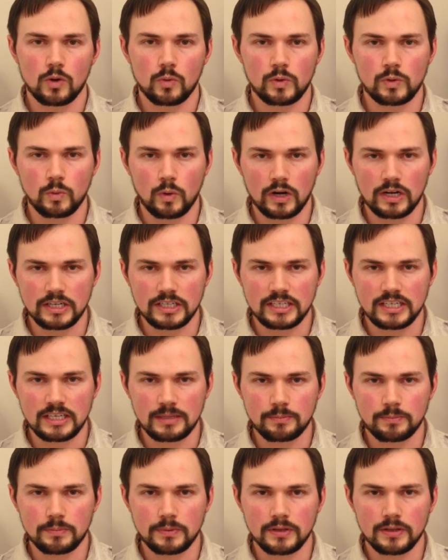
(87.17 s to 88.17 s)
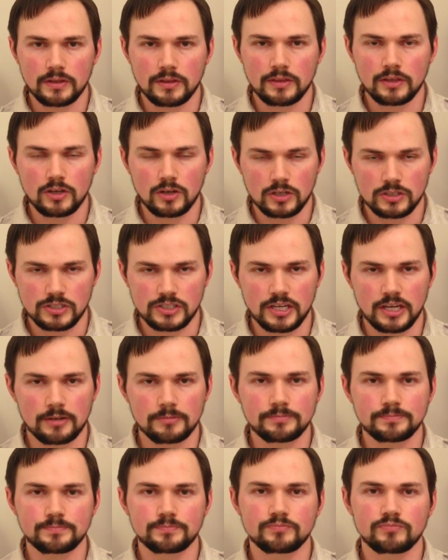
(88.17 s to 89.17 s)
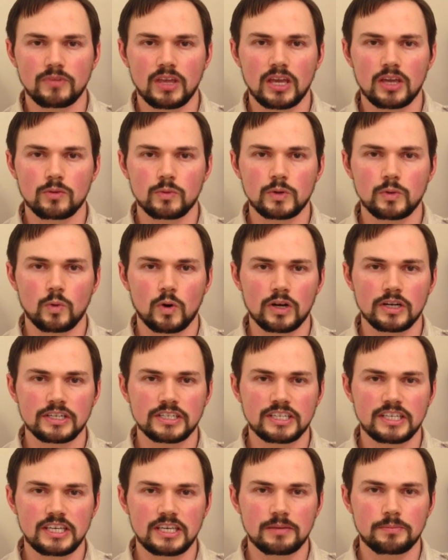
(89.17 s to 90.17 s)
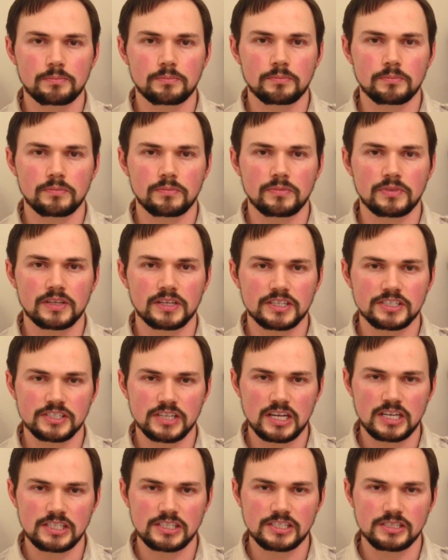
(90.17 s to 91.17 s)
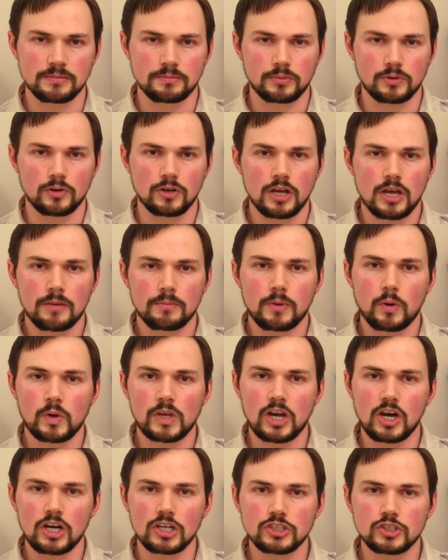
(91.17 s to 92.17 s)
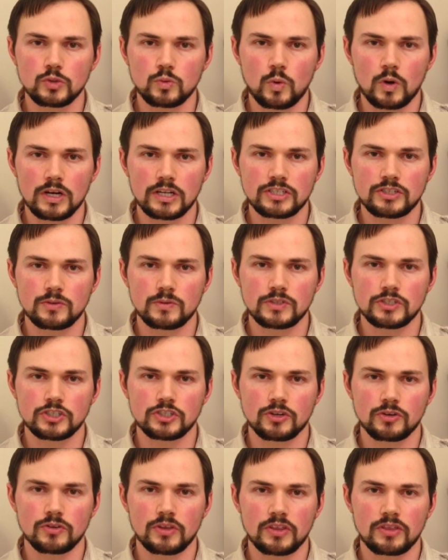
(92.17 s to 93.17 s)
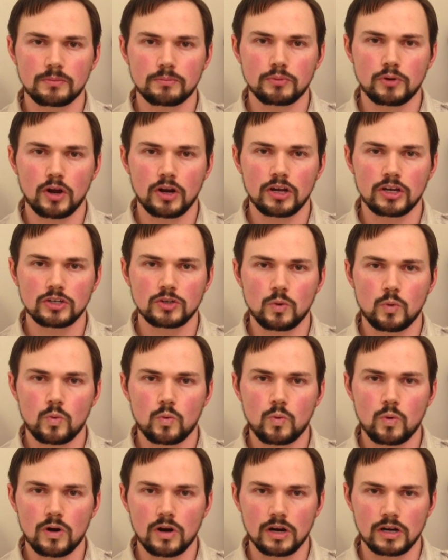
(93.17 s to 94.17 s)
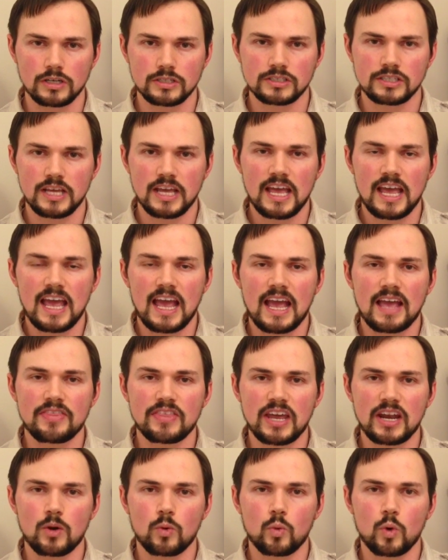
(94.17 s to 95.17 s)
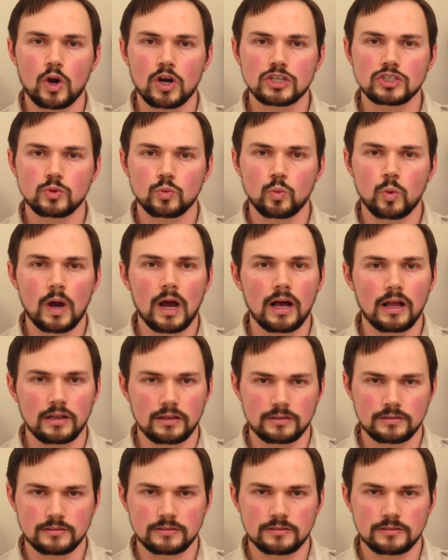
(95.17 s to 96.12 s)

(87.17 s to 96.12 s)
we wanted to keep the cost down, and we wanted to keep the design simple but we also wanted to ensure that the product worked and that it worked well.